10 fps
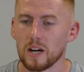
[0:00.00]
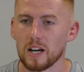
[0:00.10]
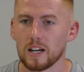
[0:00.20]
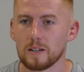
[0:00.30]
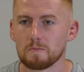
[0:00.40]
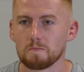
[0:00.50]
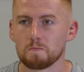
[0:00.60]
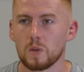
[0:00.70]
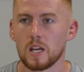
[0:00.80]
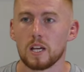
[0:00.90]
But
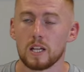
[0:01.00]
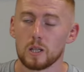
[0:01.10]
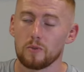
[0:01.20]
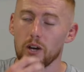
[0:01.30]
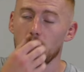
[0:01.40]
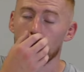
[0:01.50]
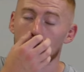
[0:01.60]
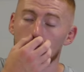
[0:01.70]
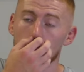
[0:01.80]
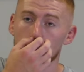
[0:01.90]
I'm
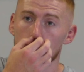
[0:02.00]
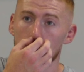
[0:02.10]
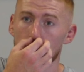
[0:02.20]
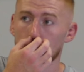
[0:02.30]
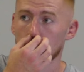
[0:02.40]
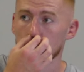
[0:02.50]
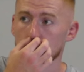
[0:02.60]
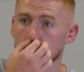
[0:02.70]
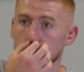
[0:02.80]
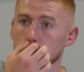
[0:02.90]
not too bad
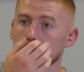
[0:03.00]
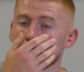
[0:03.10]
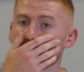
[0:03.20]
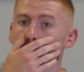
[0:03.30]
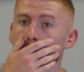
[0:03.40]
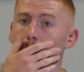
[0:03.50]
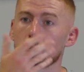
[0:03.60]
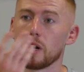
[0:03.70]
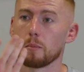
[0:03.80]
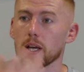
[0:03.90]
because it's a
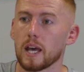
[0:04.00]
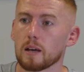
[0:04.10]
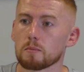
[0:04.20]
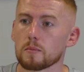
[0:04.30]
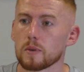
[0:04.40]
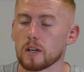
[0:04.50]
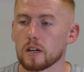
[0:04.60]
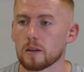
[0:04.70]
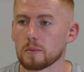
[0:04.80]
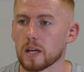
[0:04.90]
big part of my game,
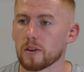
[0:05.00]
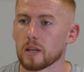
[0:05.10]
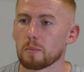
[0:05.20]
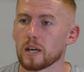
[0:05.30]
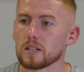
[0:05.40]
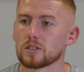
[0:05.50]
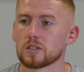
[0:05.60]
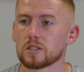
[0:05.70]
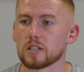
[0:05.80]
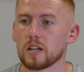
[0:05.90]
getting around the
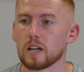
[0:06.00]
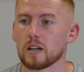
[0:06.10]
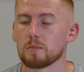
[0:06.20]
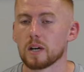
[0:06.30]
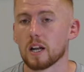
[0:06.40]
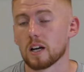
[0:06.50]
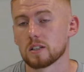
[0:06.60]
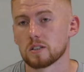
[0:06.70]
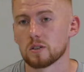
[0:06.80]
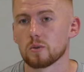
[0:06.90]
pitch, and I
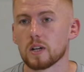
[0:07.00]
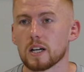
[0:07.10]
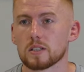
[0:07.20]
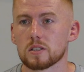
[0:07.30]
like to do that.